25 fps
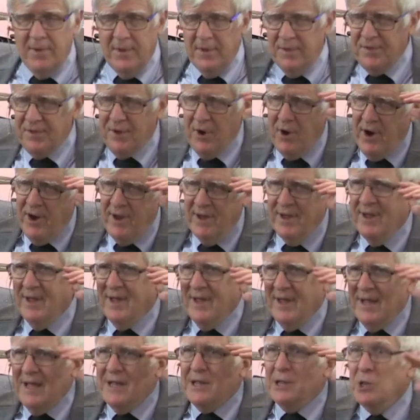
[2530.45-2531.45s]
sorry,
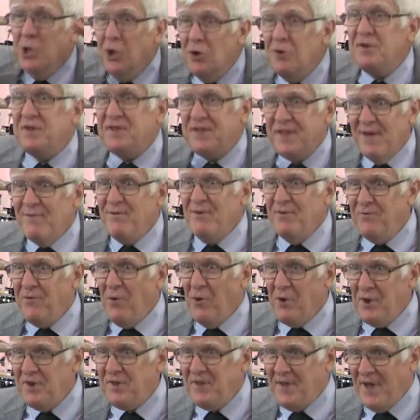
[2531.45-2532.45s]
Luke
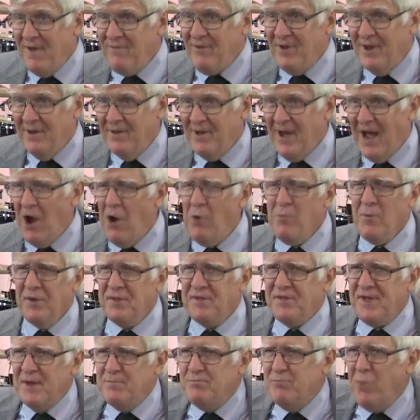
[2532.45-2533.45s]
7:47. I
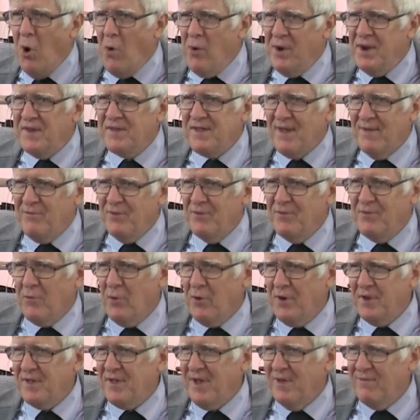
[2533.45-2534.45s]
almost said Boeing
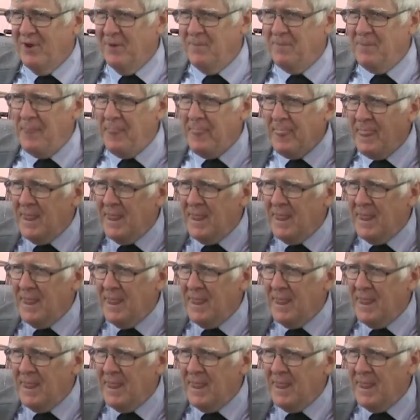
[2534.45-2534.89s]
747